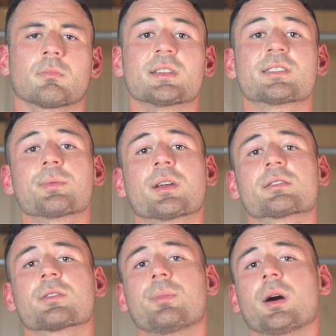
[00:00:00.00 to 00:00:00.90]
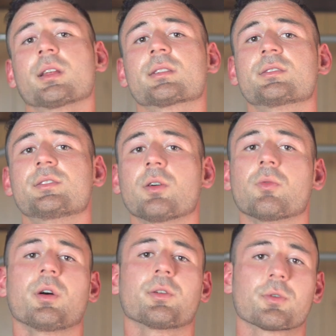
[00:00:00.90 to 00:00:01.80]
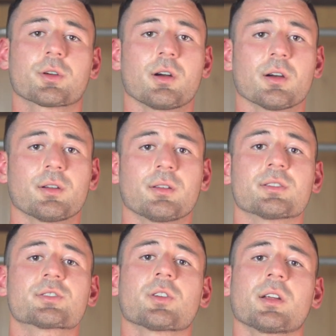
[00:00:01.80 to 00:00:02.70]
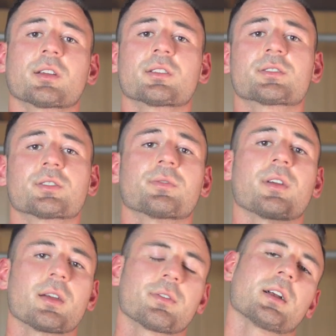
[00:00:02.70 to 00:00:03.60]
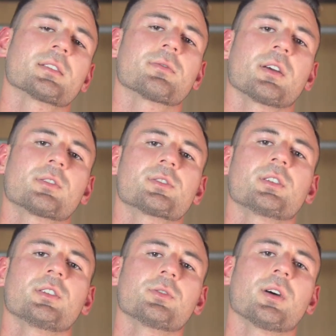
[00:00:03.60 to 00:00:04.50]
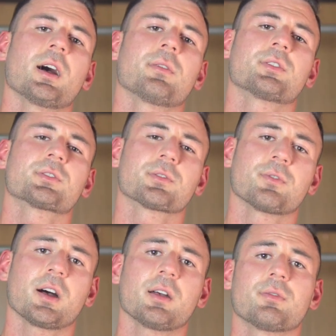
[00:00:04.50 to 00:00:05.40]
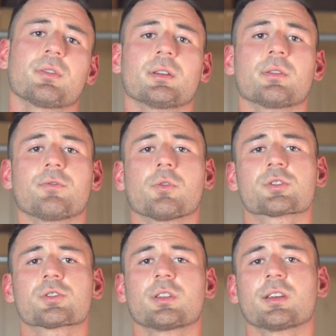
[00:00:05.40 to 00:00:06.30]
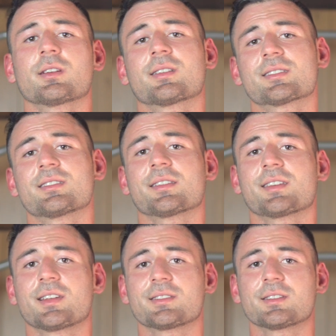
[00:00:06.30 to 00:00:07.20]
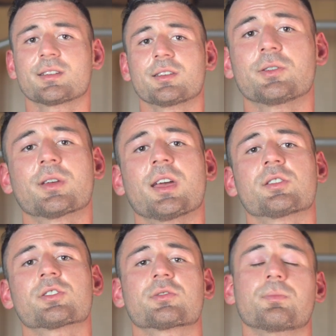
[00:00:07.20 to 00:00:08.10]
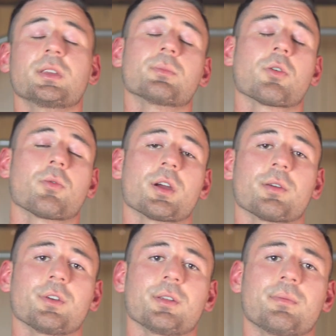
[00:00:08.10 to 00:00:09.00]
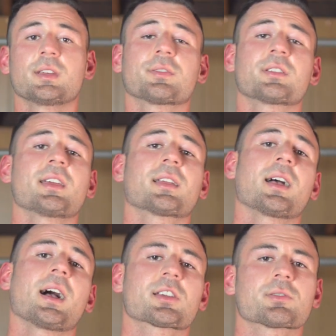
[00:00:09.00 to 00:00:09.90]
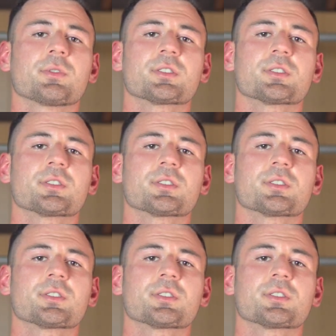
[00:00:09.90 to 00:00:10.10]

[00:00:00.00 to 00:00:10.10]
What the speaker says: This is because our bodies don't want to work hard. It's trying to conserve every ounce of energy you have to survive, and unfortunately, it's not that easy. You can't just be more aware of it. You have to take actionable